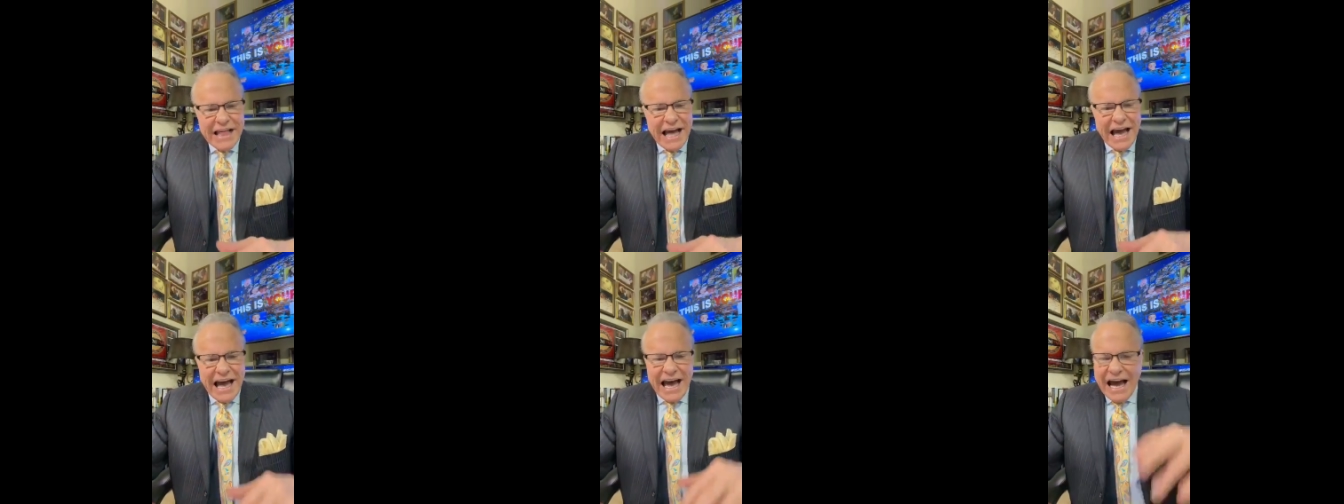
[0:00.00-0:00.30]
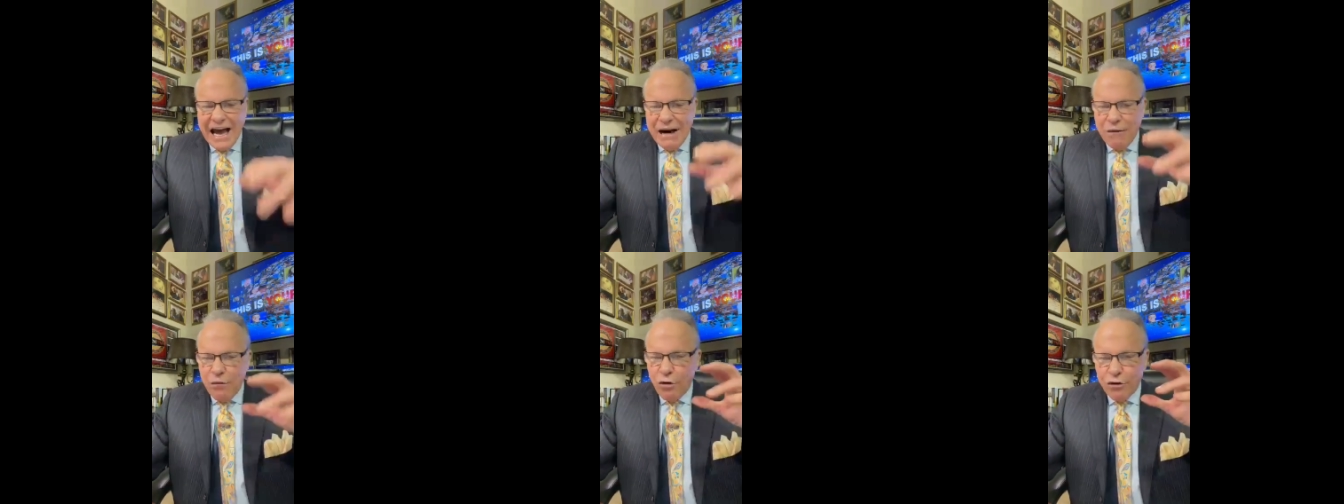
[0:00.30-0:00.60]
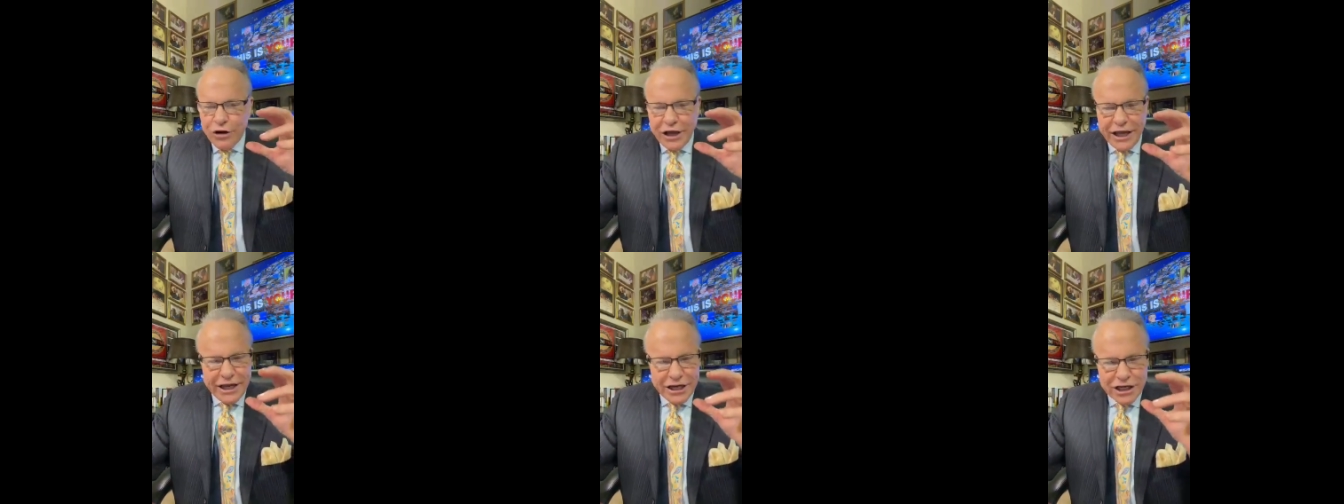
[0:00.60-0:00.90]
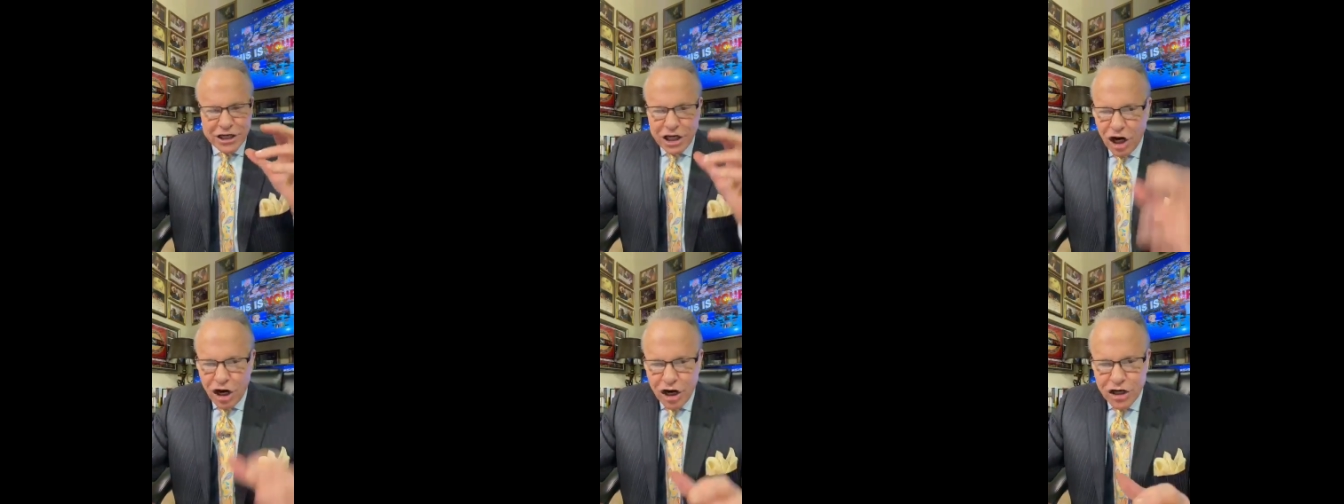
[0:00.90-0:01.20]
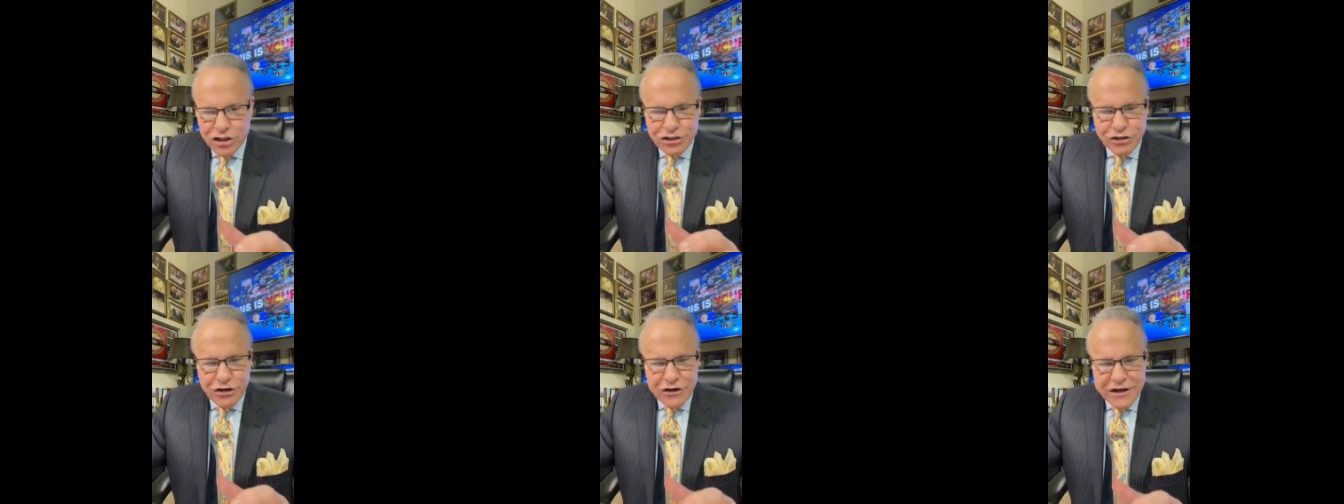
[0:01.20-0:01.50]
I, I want to
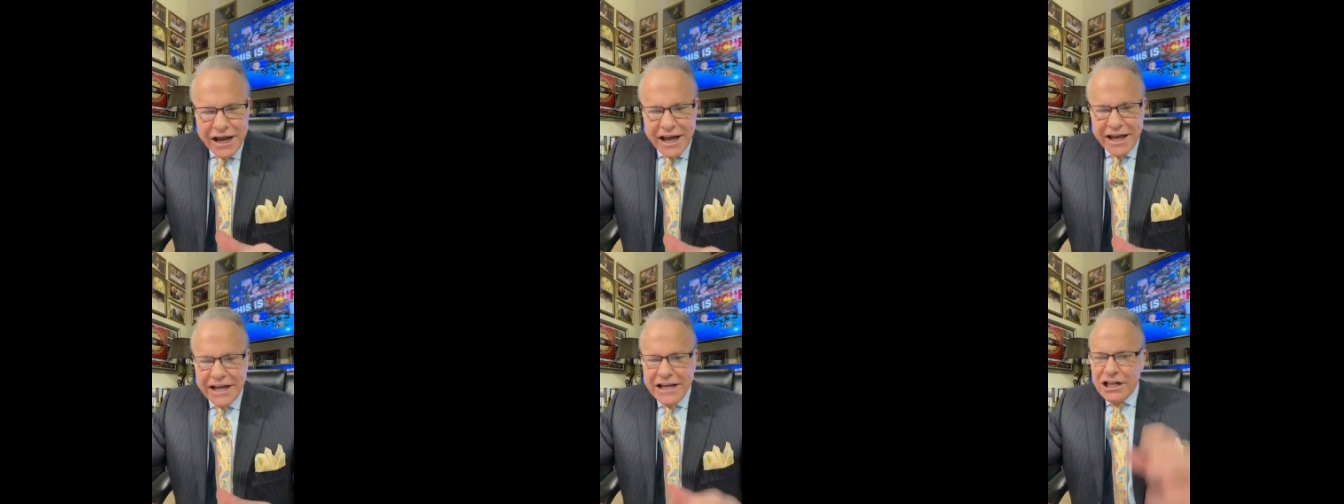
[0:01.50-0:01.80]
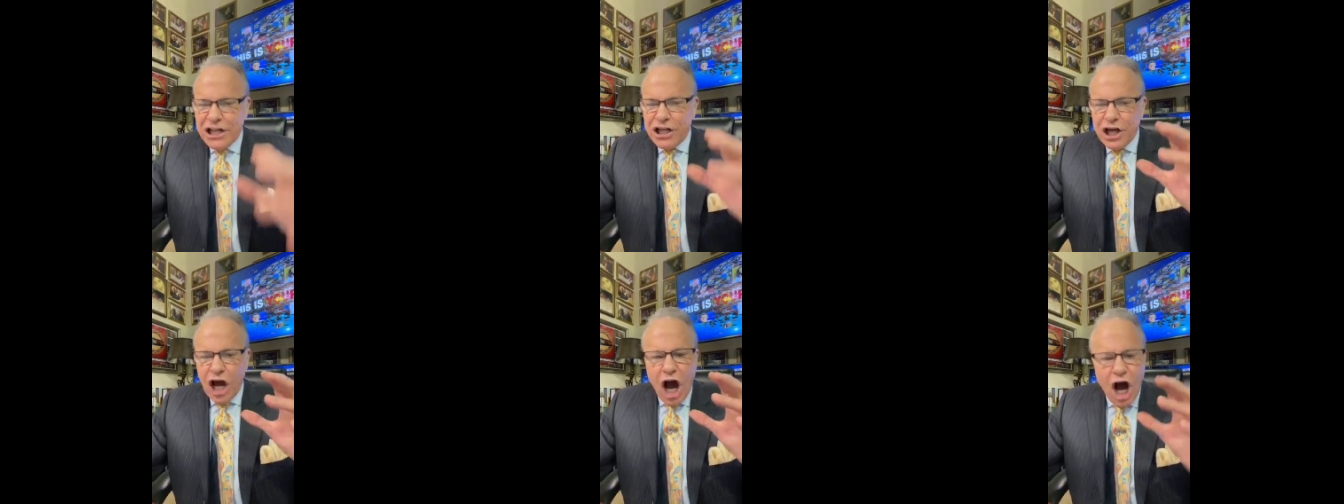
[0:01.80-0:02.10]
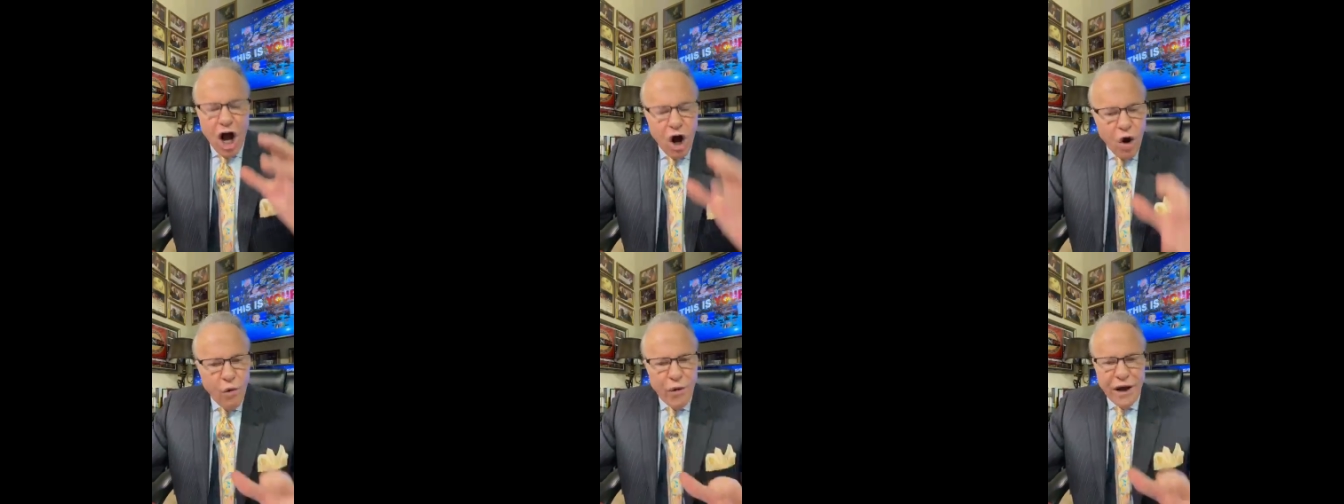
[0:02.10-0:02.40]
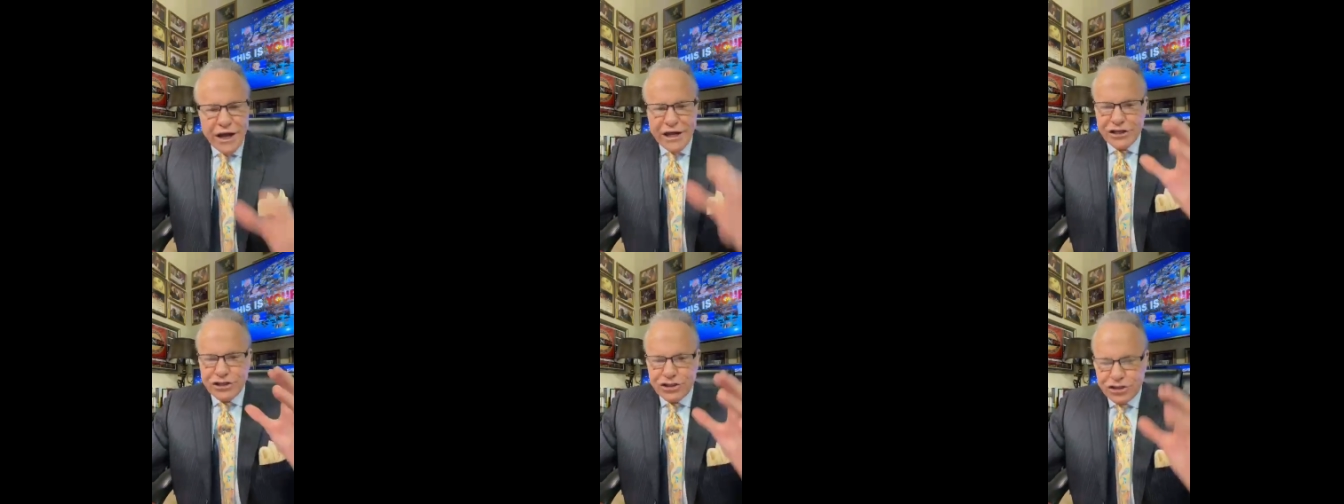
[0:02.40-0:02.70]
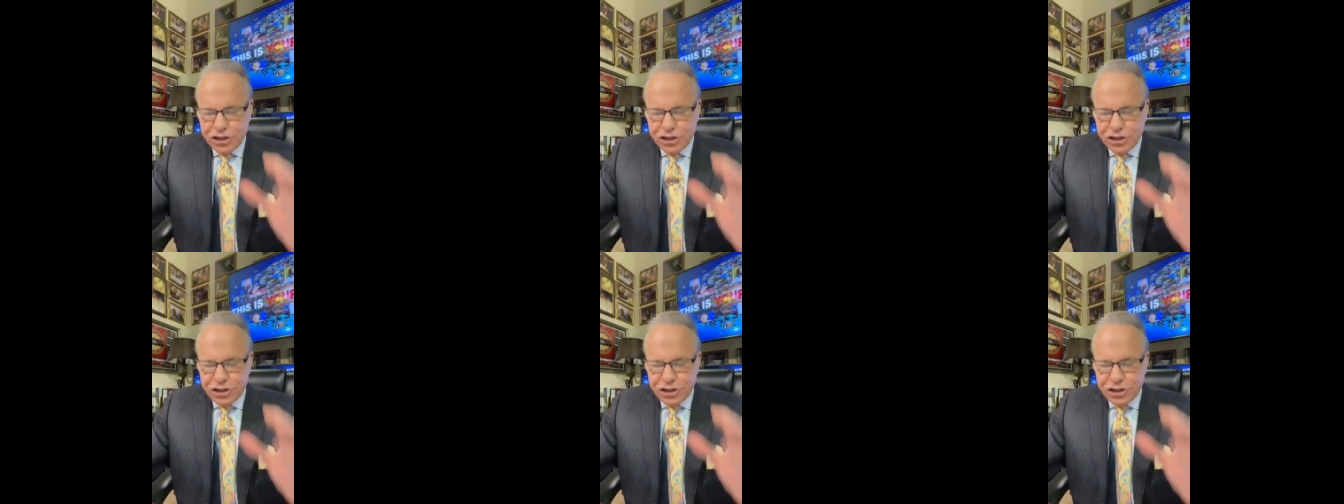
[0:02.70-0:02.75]
encourage you today always